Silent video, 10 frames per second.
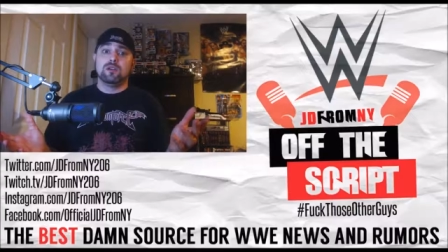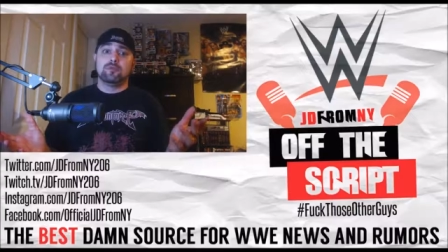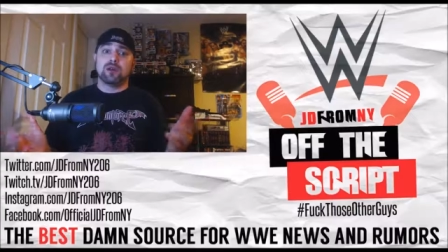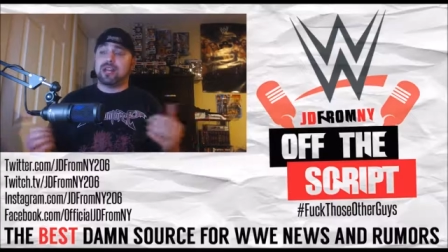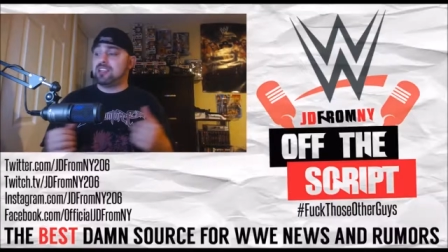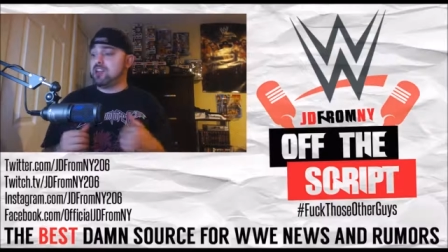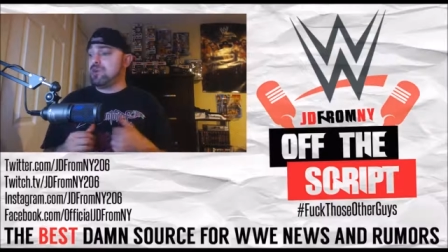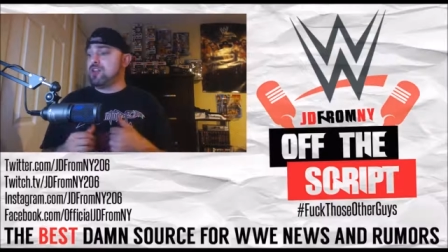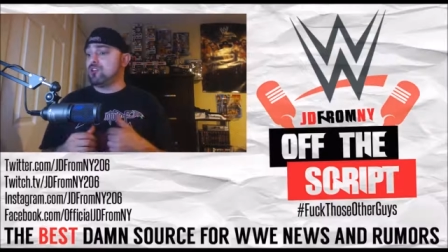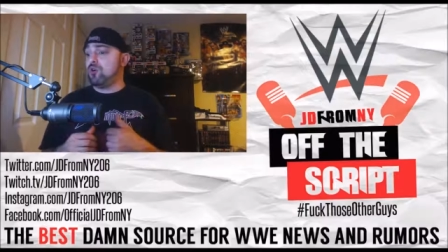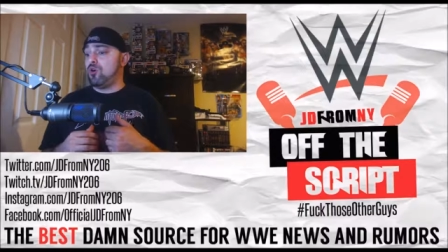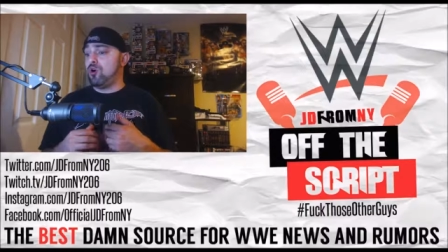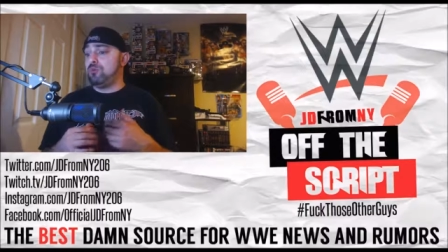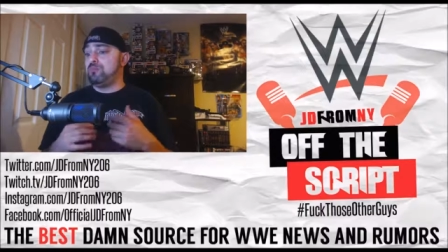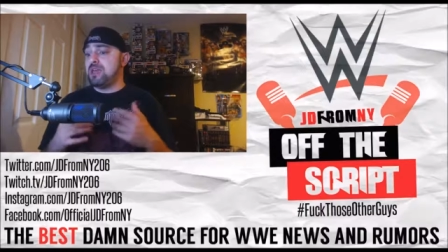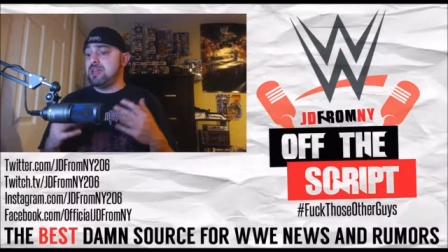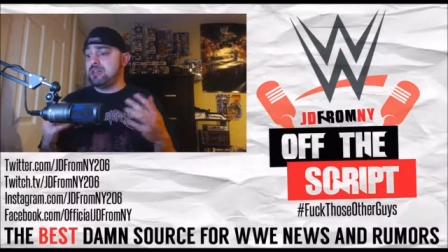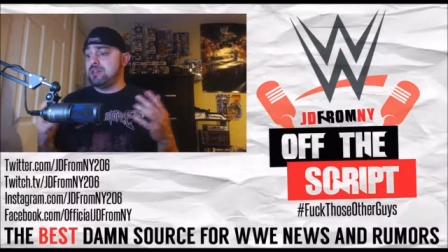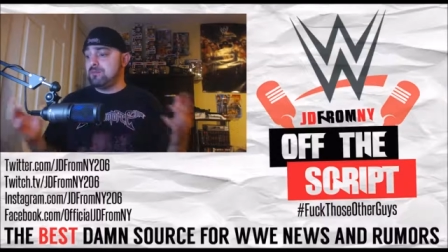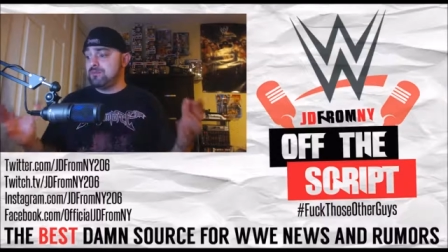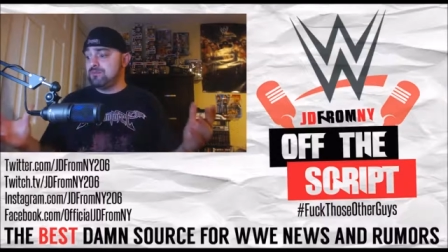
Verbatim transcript: But I think we can all be